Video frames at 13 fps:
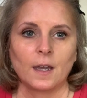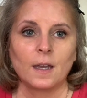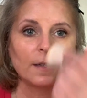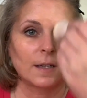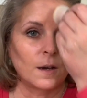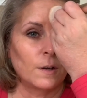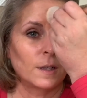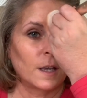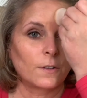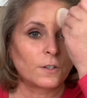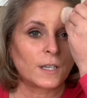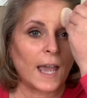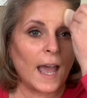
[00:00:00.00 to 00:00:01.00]
So
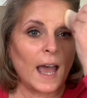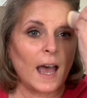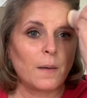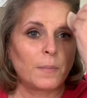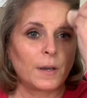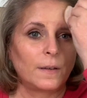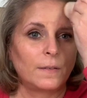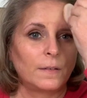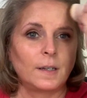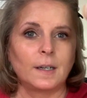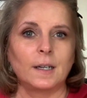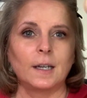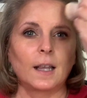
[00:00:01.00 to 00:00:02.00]
another tap,
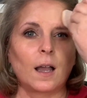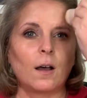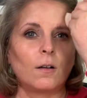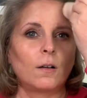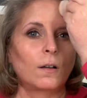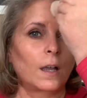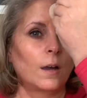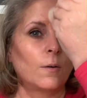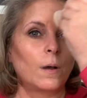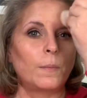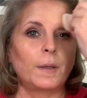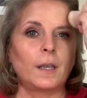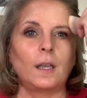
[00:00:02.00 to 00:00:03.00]
and I'll go
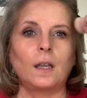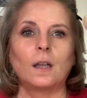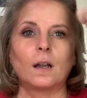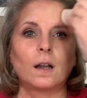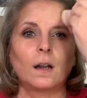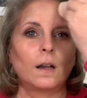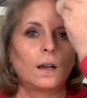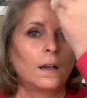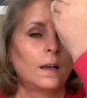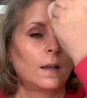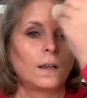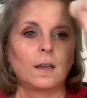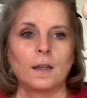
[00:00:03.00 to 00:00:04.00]
up here
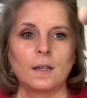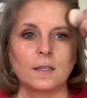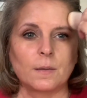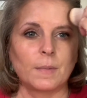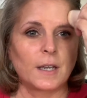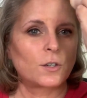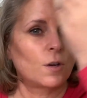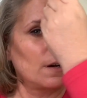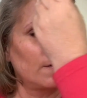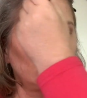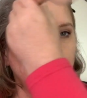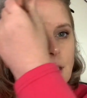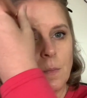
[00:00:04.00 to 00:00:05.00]
to make sure
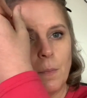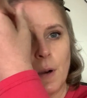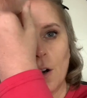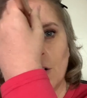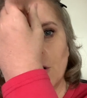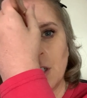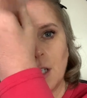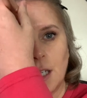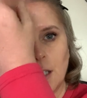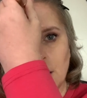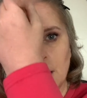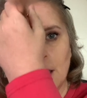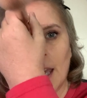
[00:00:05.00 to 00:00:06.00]
everything's merged
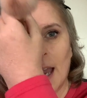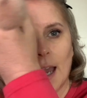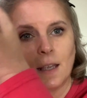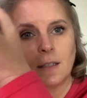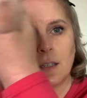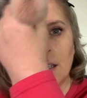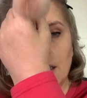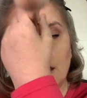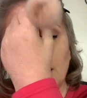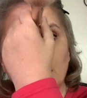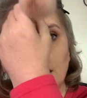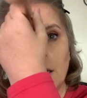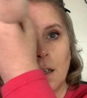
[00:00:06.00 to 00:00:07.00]
into that
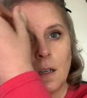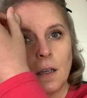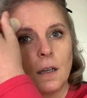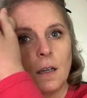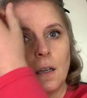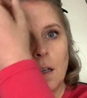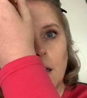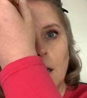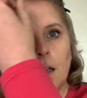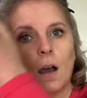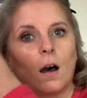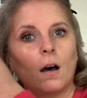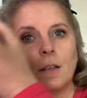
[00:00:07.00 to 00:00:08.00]

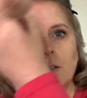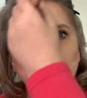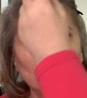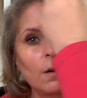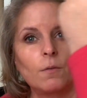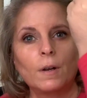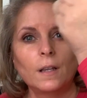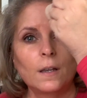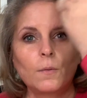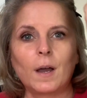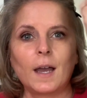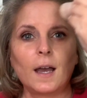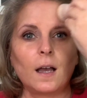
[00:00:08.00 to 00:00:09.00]
contour really
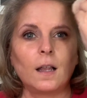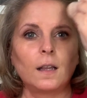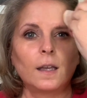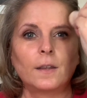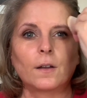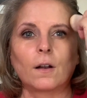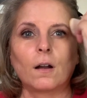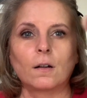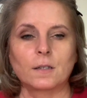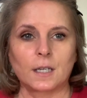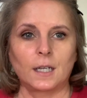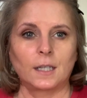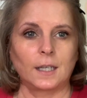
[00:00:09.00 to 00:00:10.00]
well and there
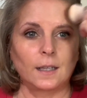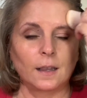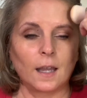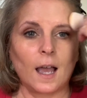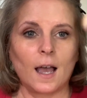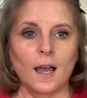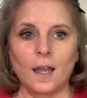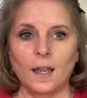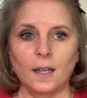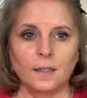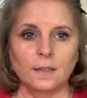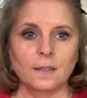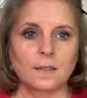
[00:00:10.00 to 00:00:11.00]
aren't any
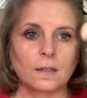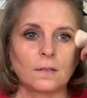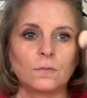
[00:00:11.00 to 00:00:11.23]
lines.